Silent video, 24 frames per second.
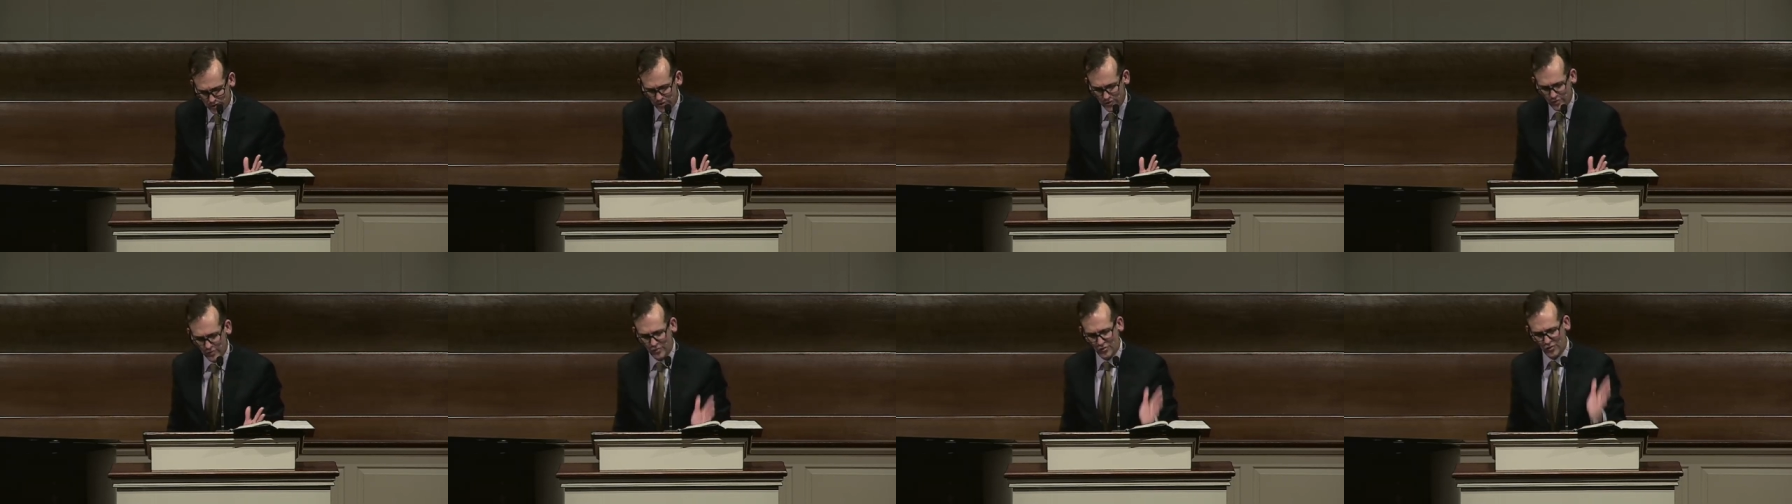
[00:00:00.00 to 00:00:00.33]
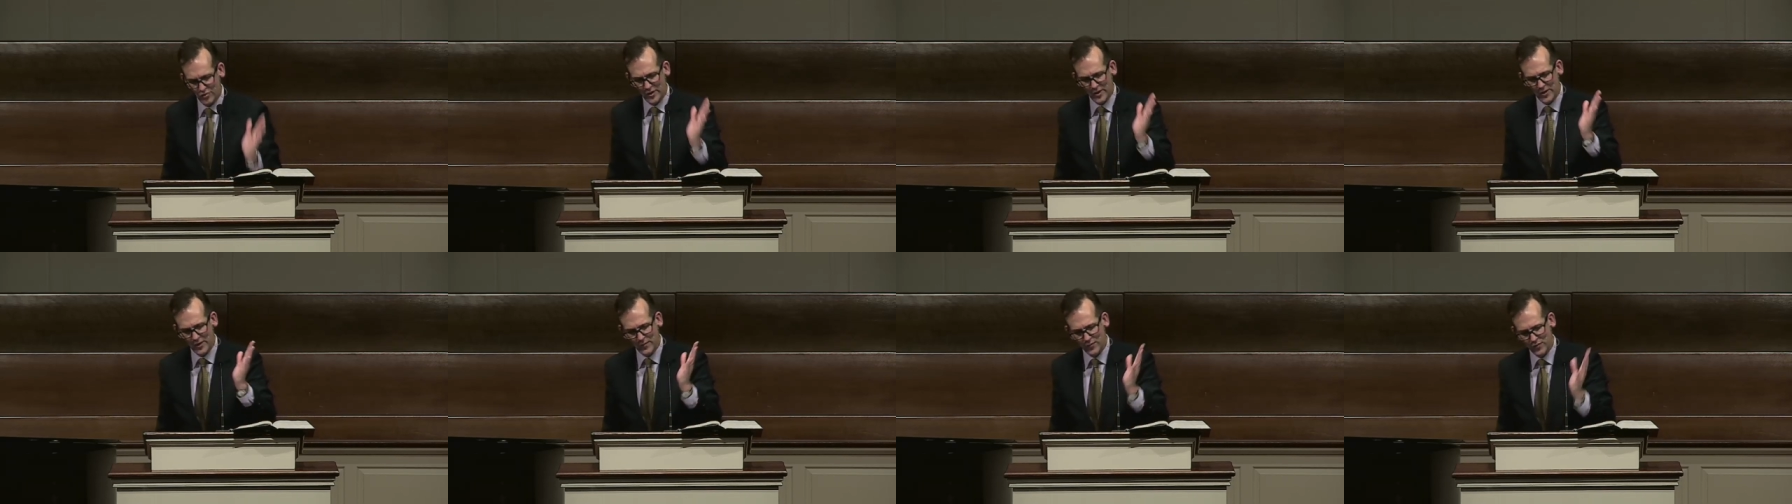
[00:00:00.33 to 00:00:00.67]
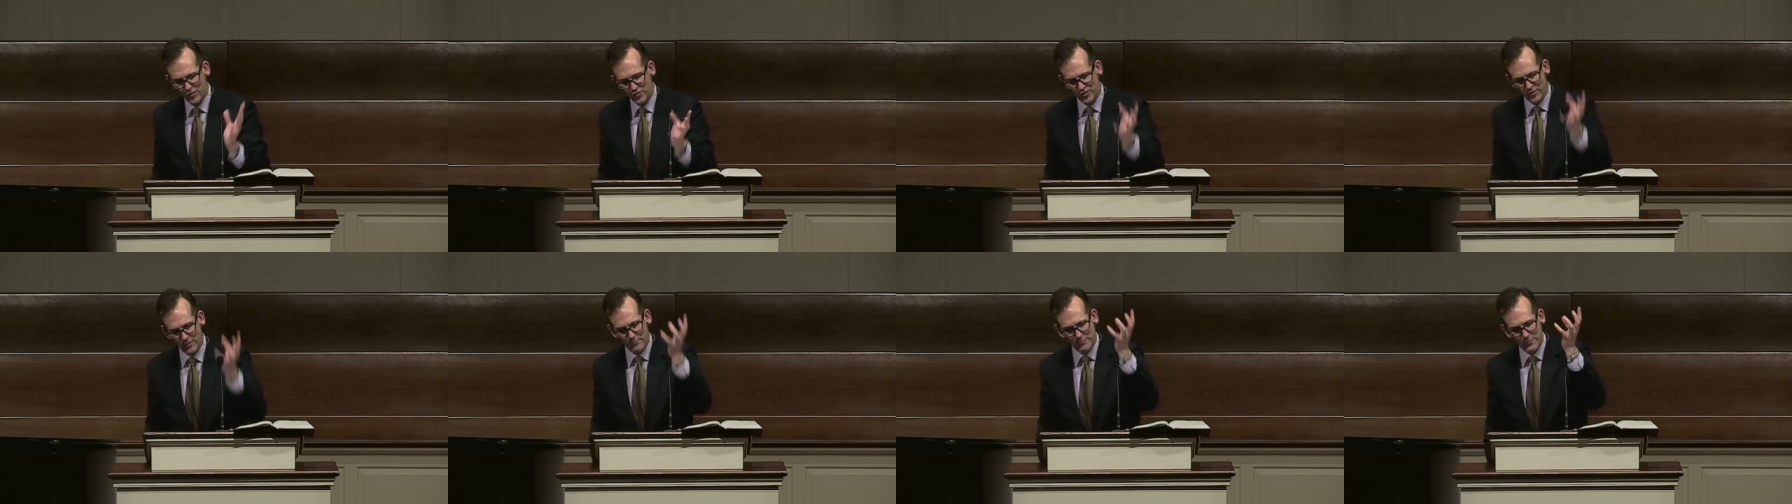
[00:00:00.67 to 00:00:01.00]
and
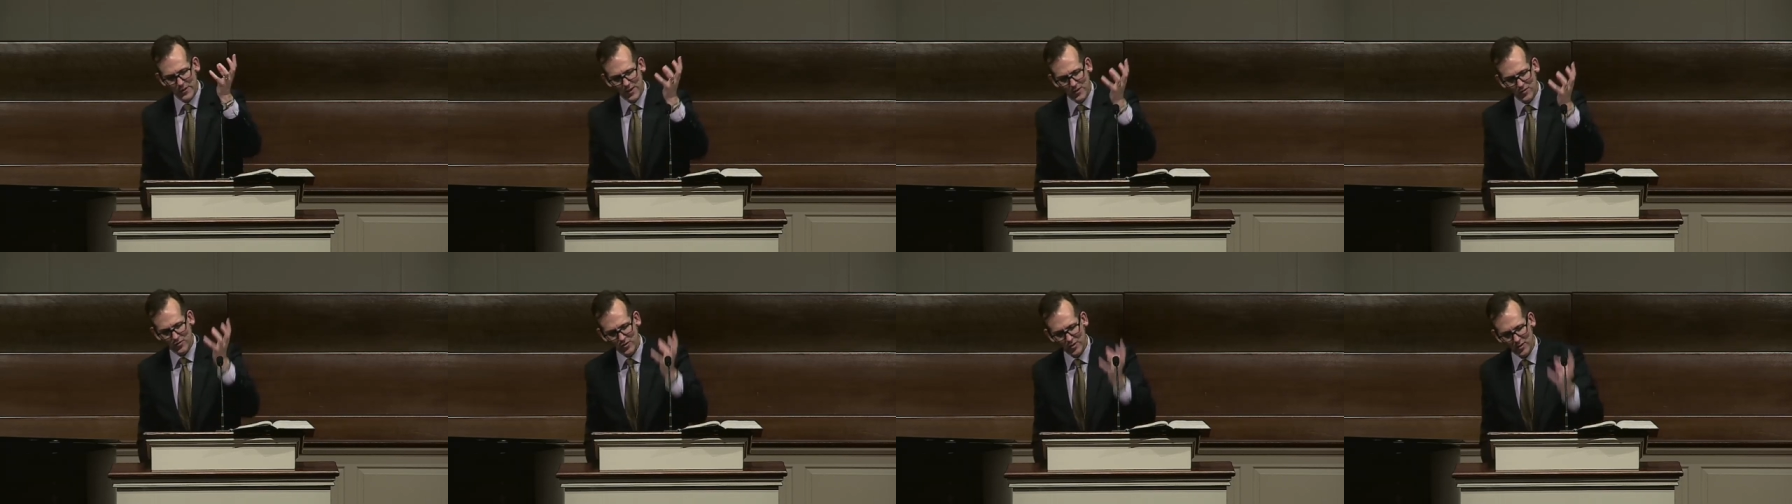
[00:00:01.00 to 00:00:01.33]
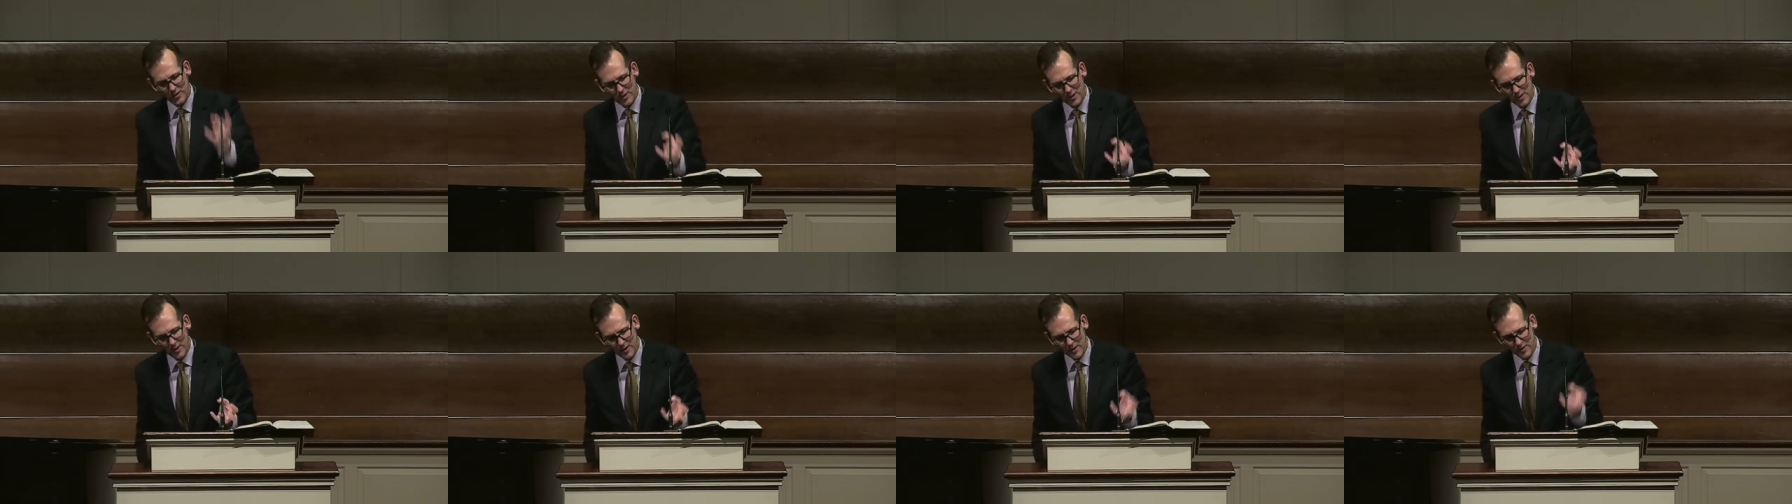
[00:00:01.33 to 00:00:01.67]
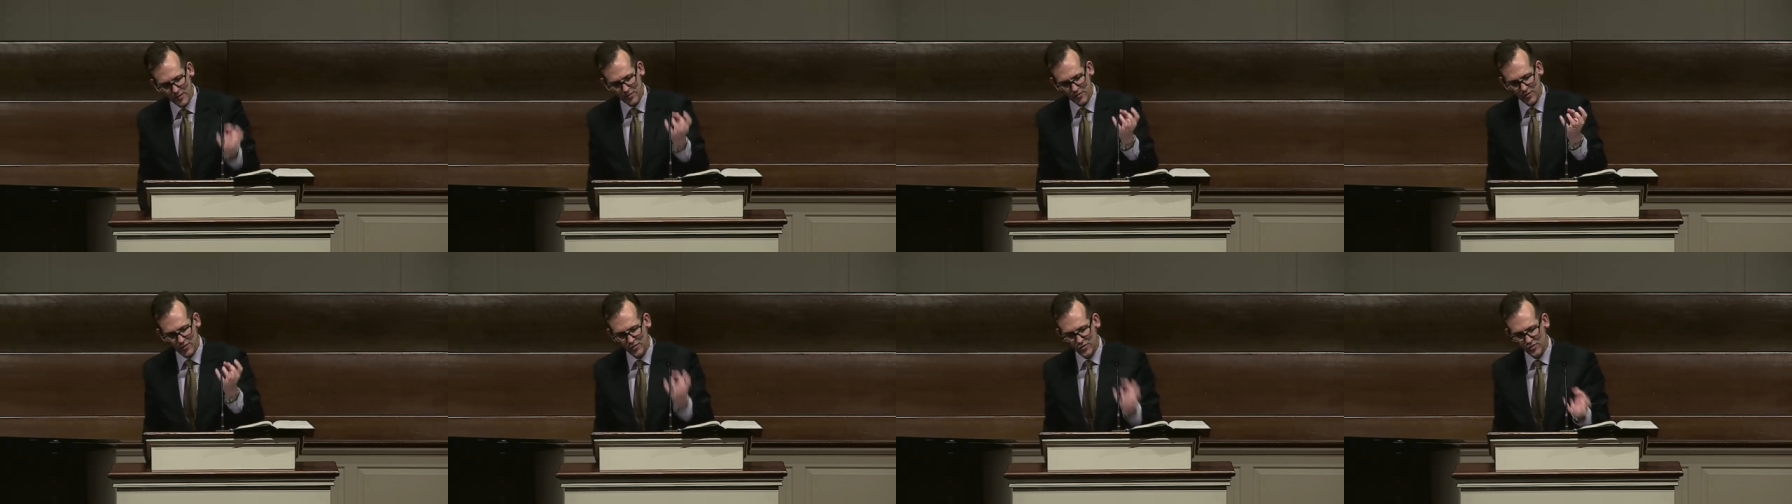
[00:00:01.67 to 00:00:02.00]
yourself submit to
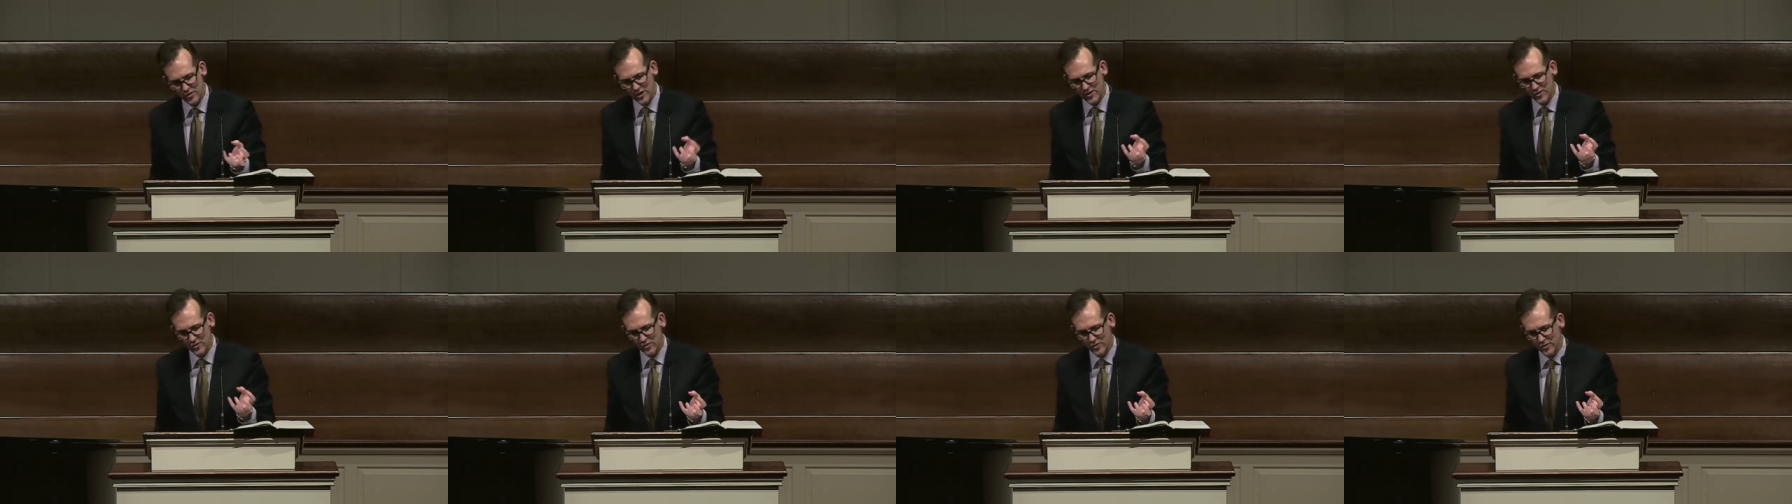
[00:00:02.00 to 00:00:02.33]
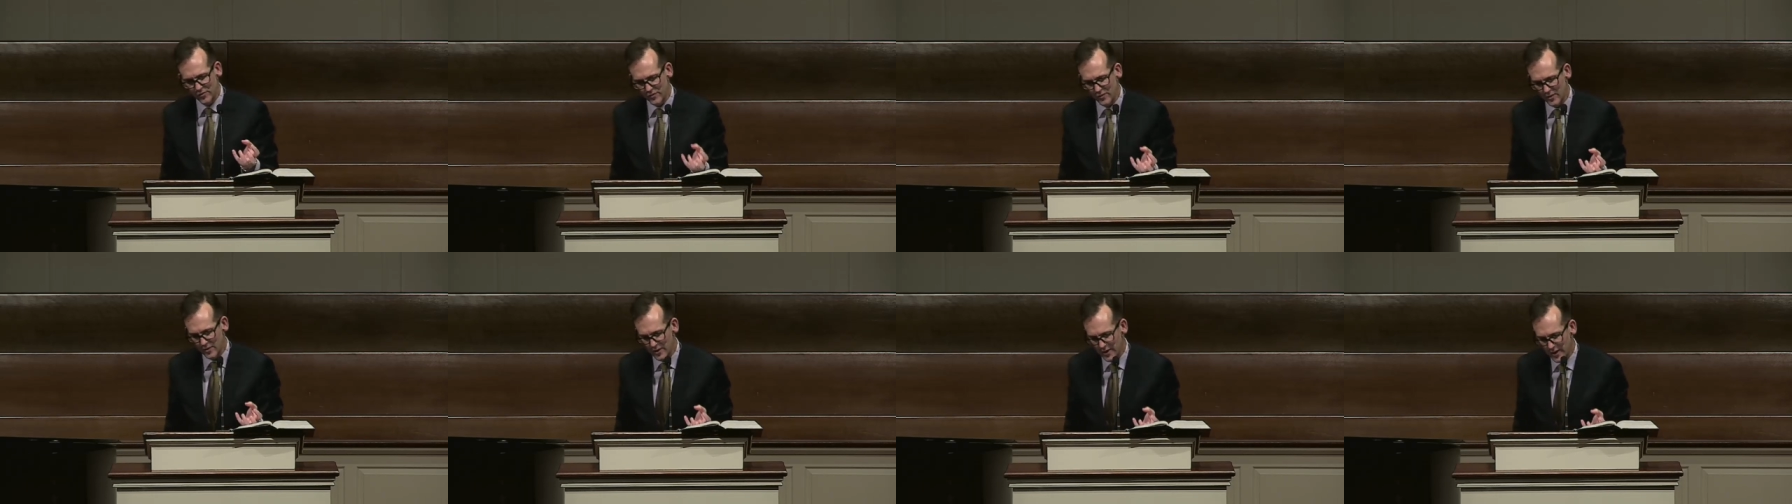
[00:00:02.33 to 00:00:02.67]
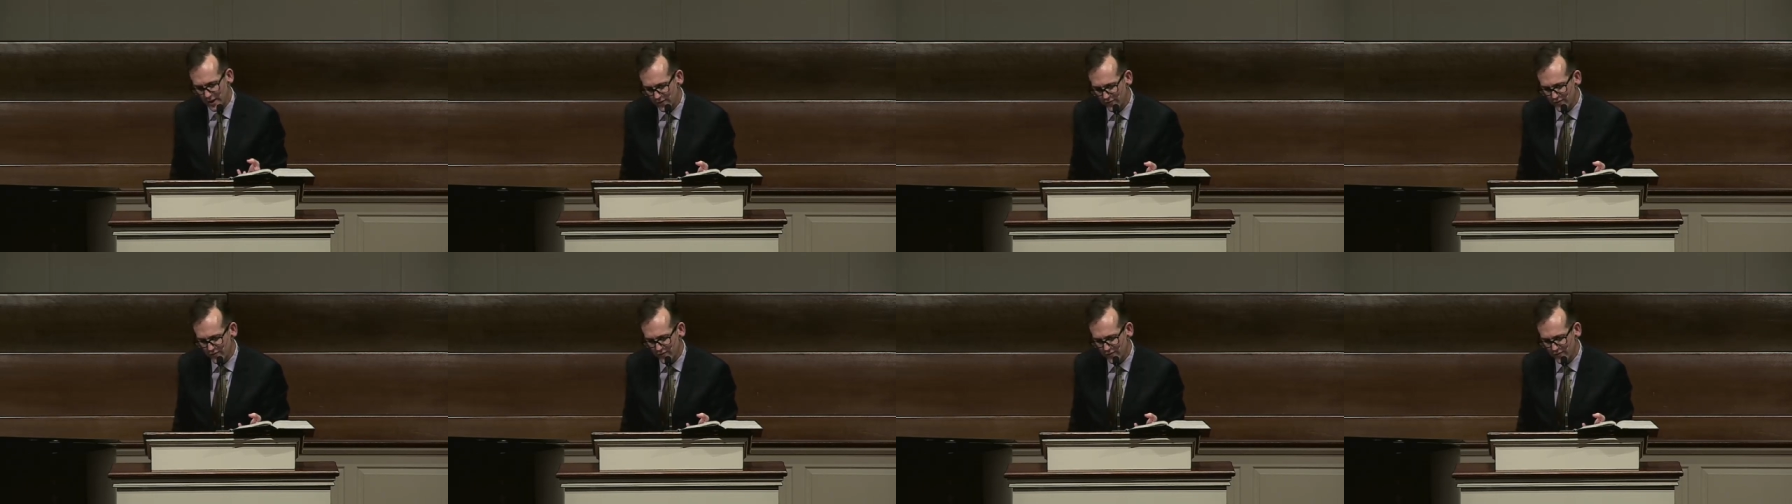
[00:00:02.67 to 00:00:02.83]
God as the center of your